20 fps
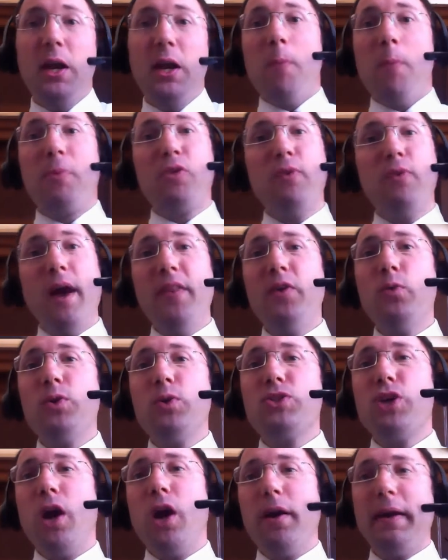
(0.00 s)
but rather we're
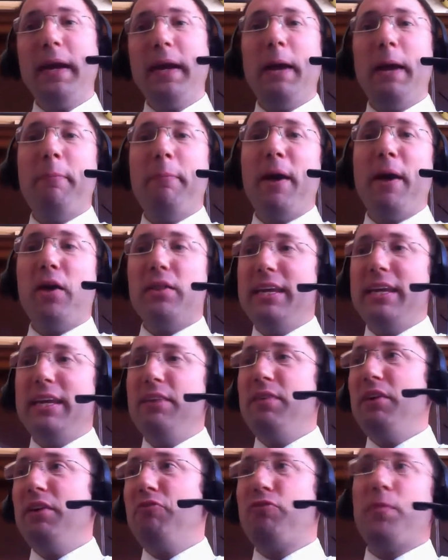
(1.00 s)
talking about
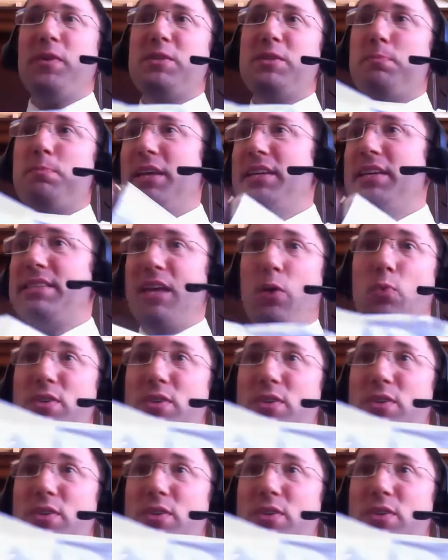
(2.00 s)
leaving from this place that was